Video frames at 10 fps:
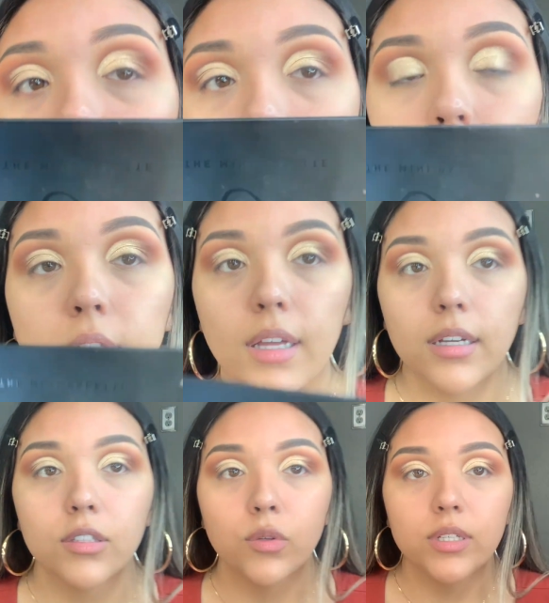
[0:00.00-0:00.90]
like
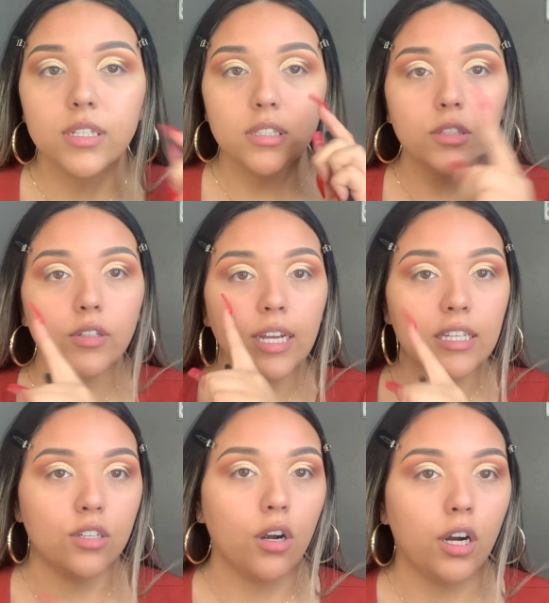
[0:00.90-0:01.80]
that, so it doesn't look
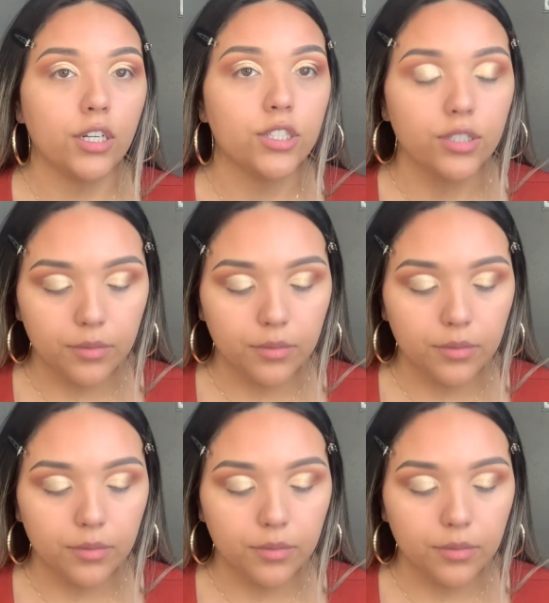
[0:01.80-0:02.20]
as harsh.